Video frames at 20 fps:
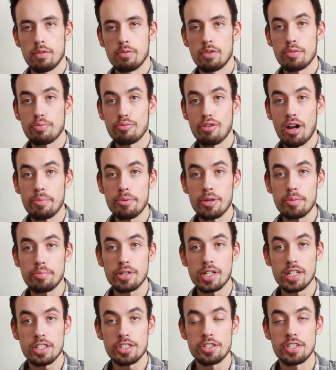With proper
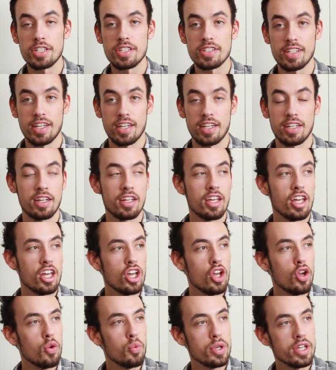production design,
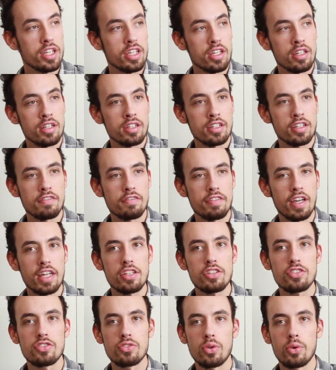we can convey
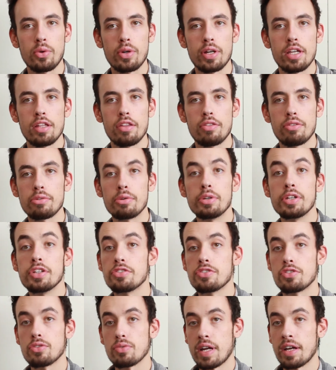the story through his
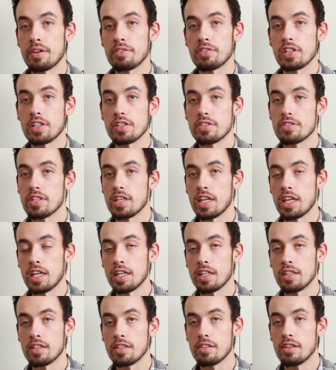surroundings
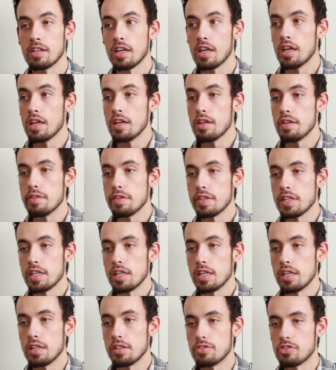and
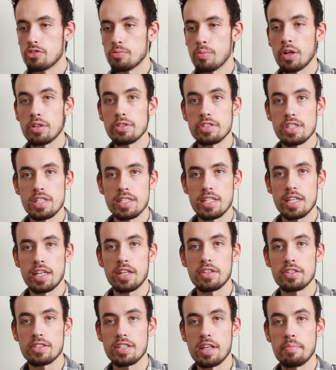the small
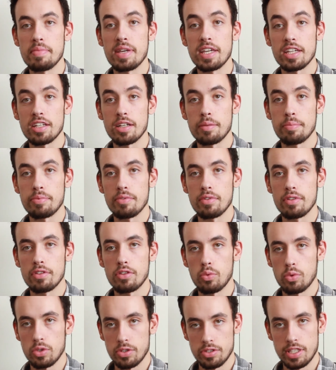details that make up the
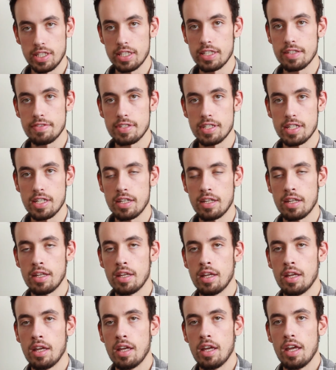world he lives
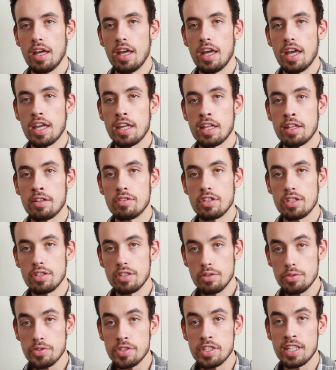in. And
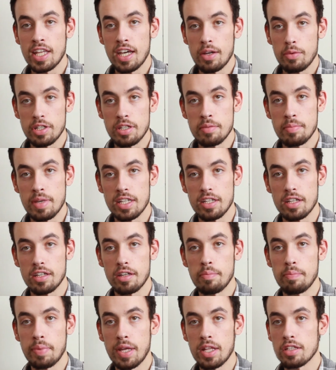using that, we can make a
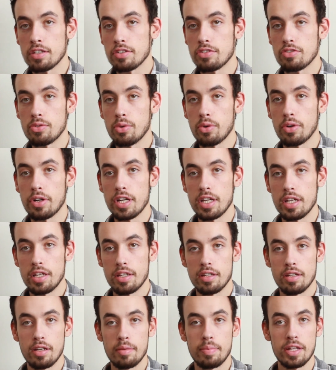compelling story
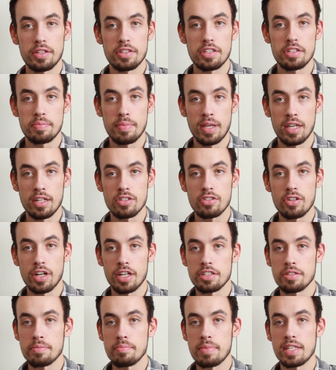about this man
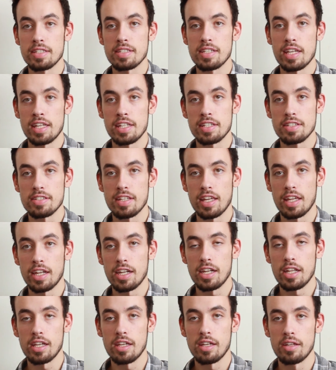trying to maintain his
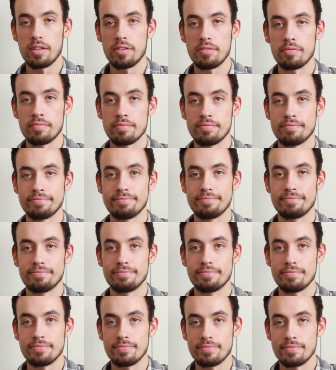sanity.
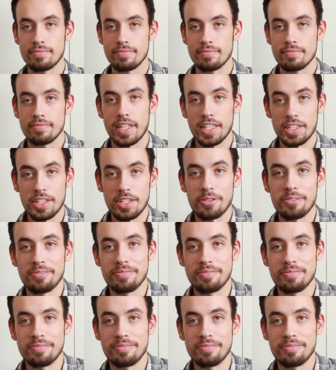Thank you.